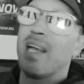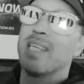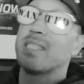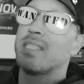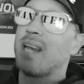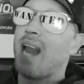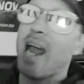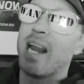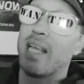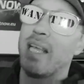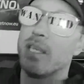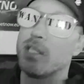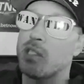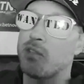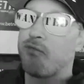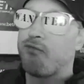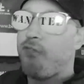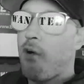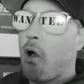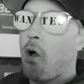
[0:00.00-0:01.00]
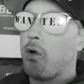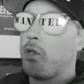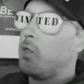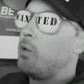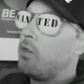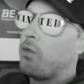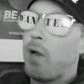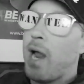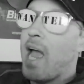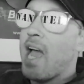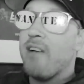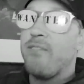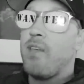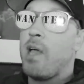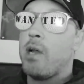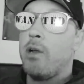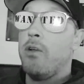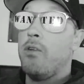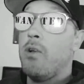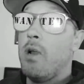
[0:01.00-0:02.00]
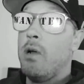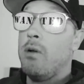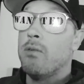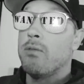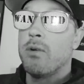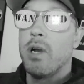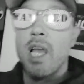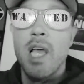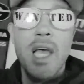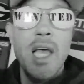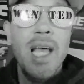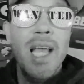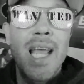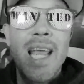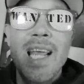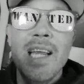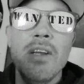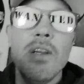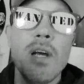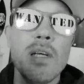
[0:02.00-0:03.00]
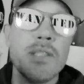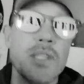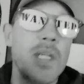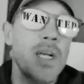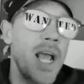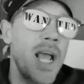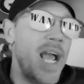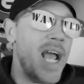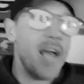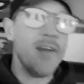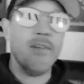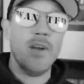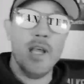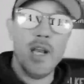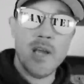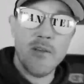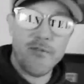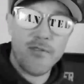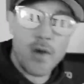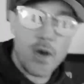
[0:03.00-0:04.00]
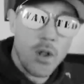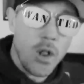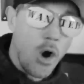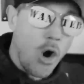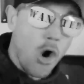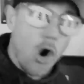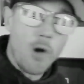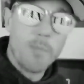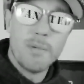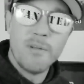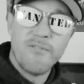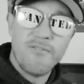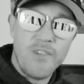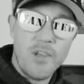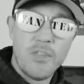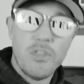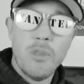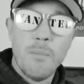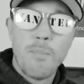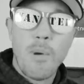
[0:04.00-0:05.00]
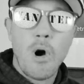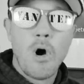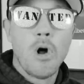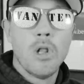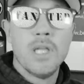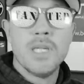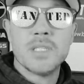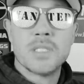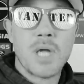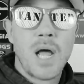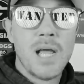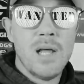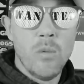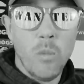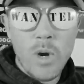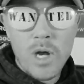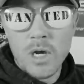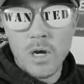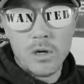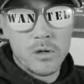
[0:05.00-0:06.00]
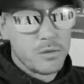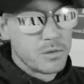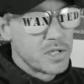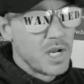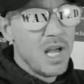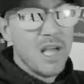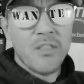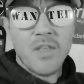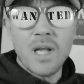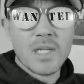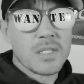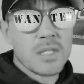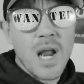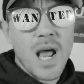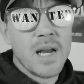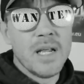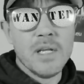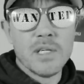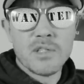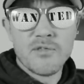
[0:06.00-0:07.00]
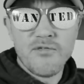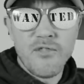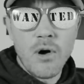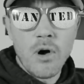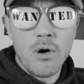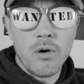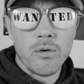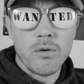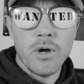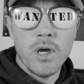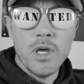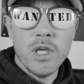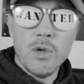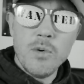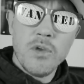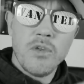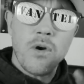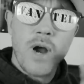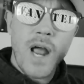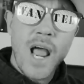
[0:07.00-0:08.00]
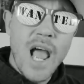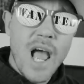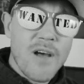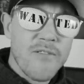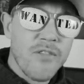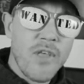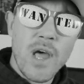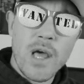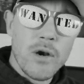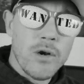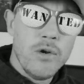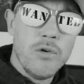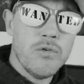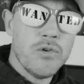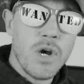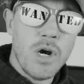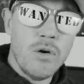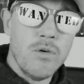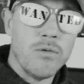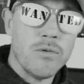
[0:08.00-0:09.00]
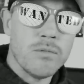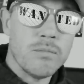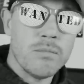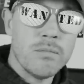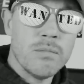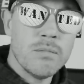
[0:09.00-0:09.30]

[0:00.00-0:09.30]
That's not his fault. You either have that or you don't. He doesn't have an NFL arm to fit the ball in tight windows. That's not his fault. You either have that or you don't.